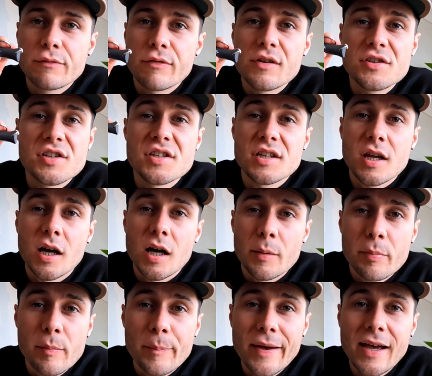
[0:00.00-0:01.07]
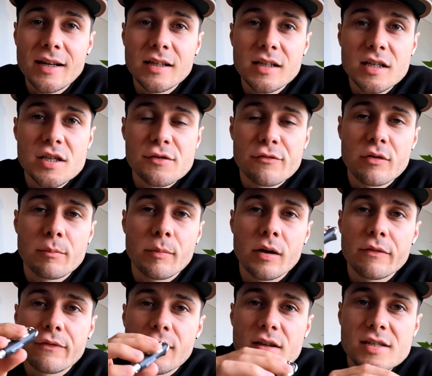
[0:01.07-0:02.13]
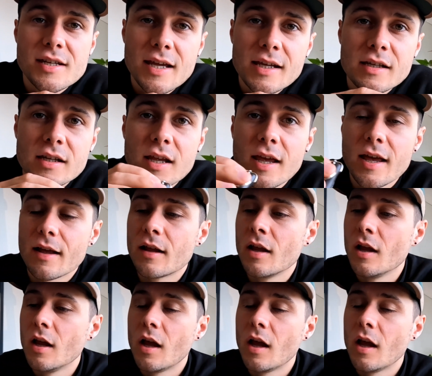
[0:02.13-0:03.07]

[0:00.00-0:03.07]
for instance, cut up a bandage from my first aid kit,